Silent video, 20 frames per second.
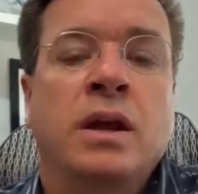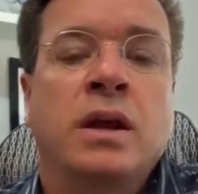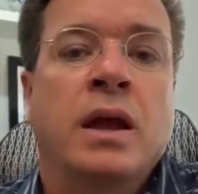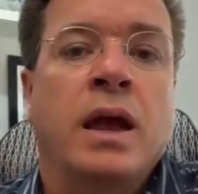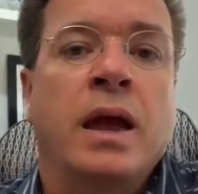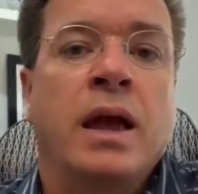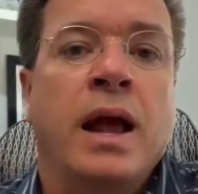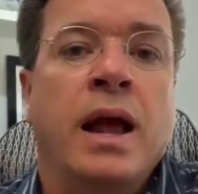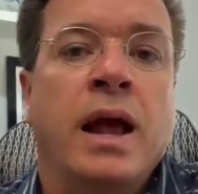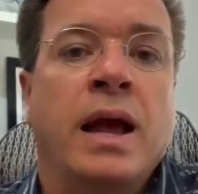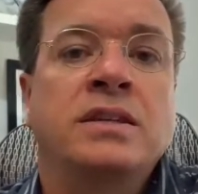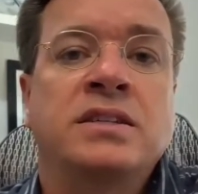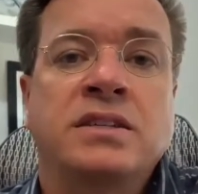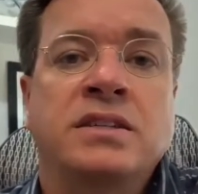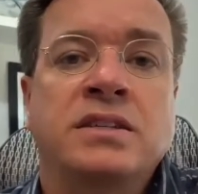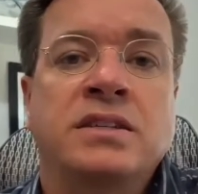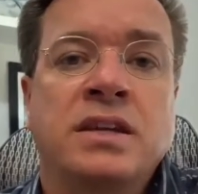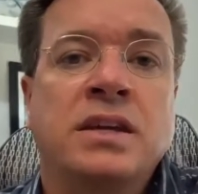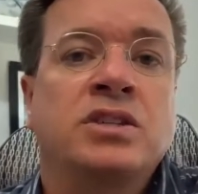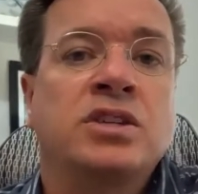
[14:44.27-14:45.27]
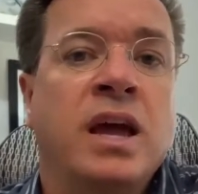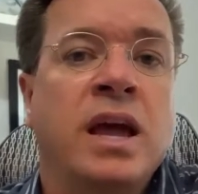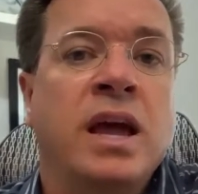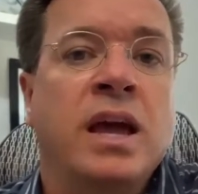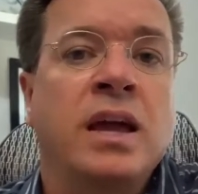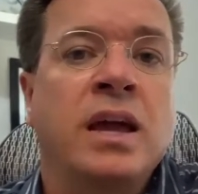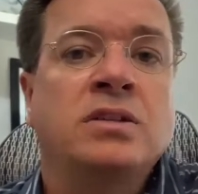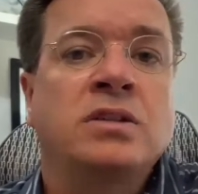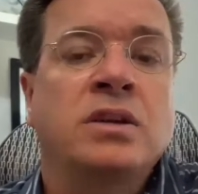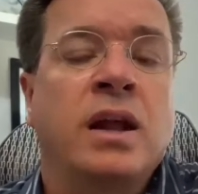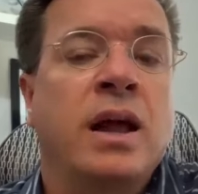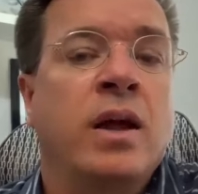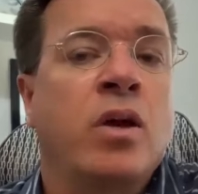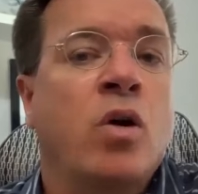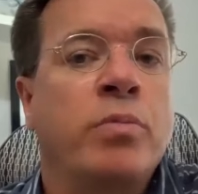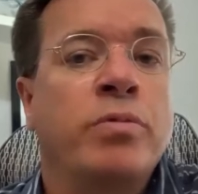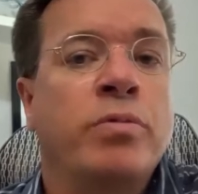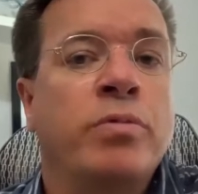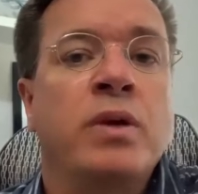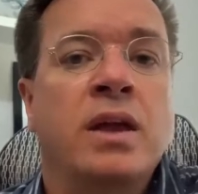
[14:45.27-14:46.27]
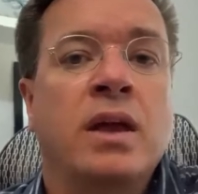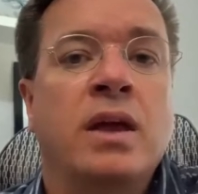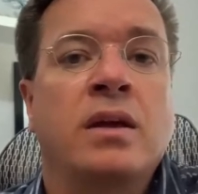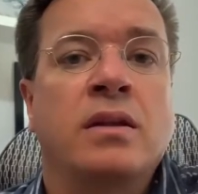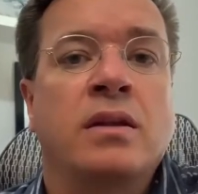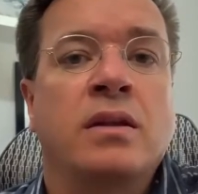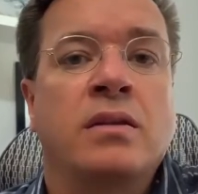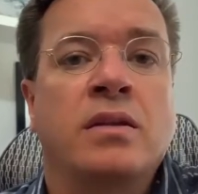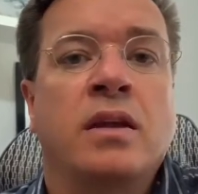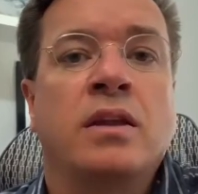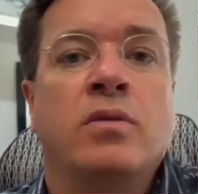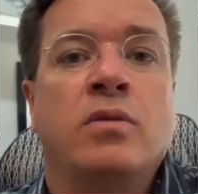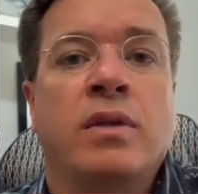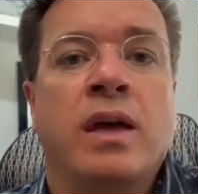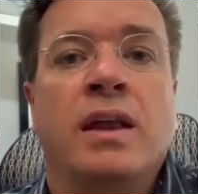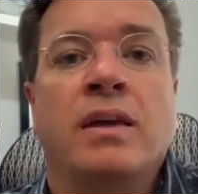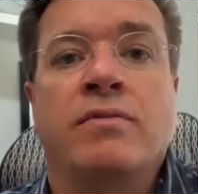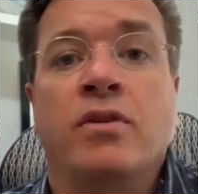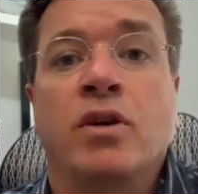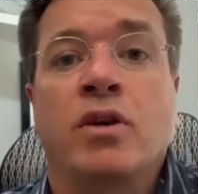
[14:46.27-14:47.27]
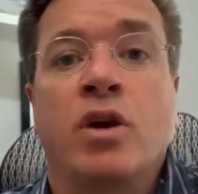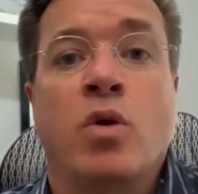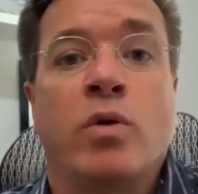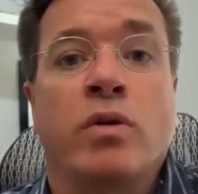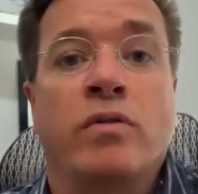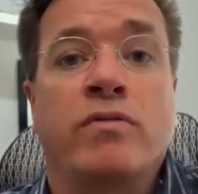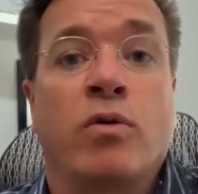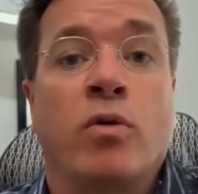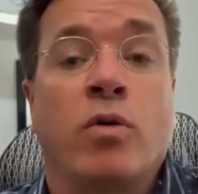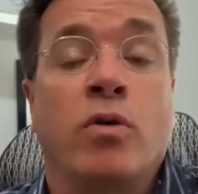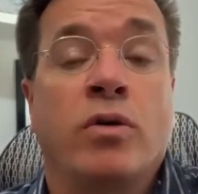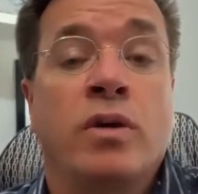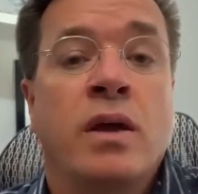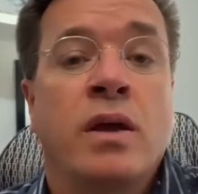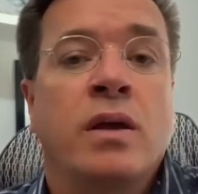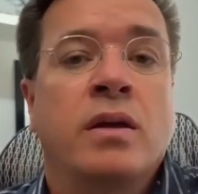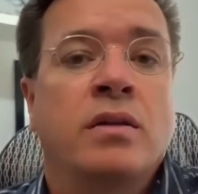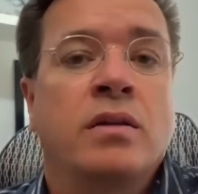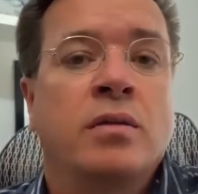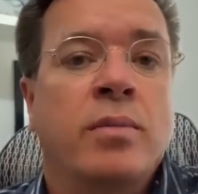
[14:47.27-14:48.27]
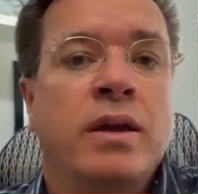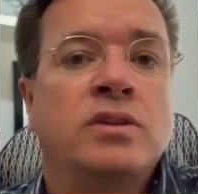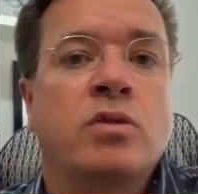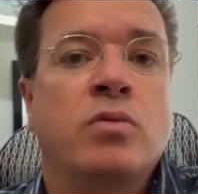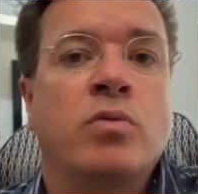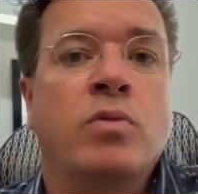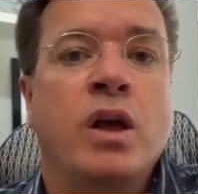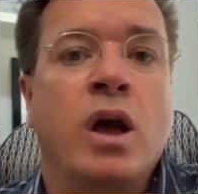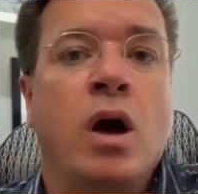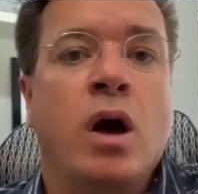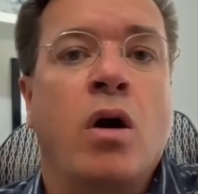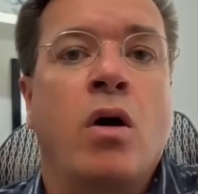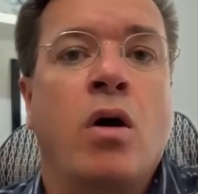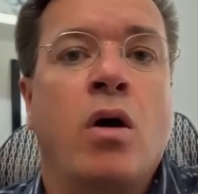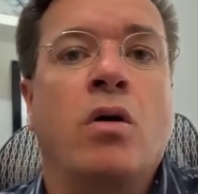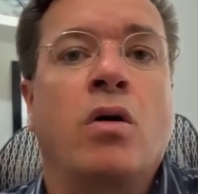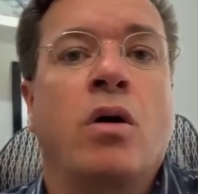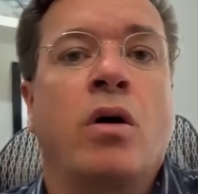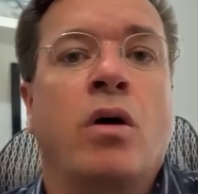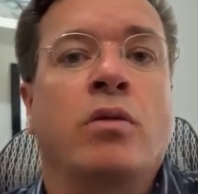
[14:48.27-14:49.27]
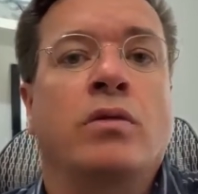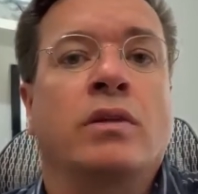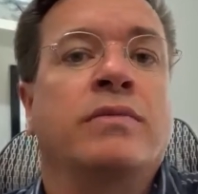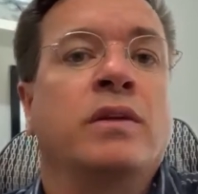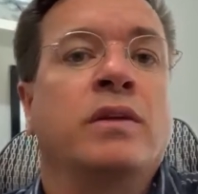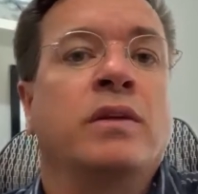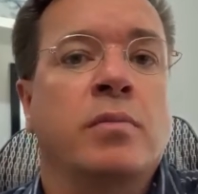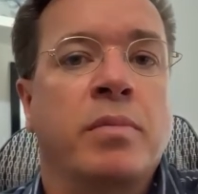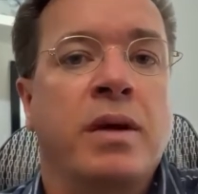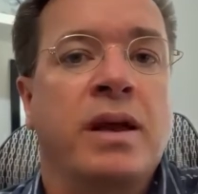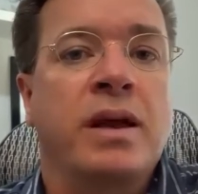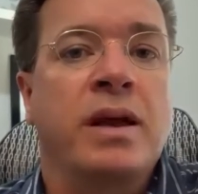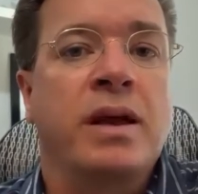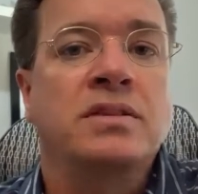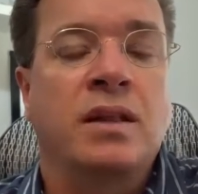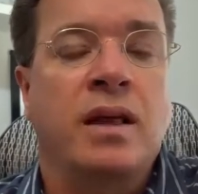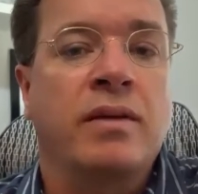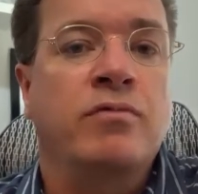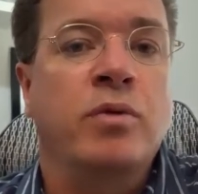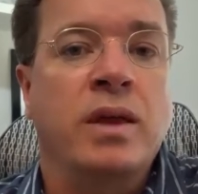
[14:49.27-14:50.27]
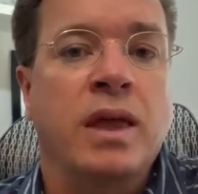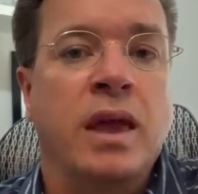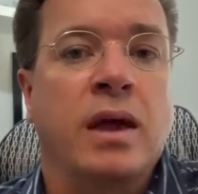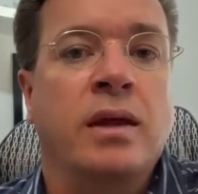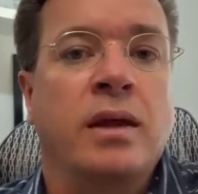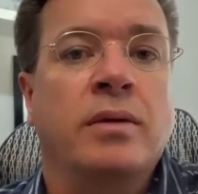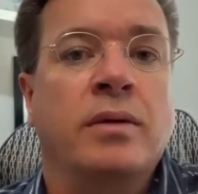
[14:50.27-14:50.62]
And I see a change, and I hope that we can continue that even going forward to make sure we all are living the best life we can.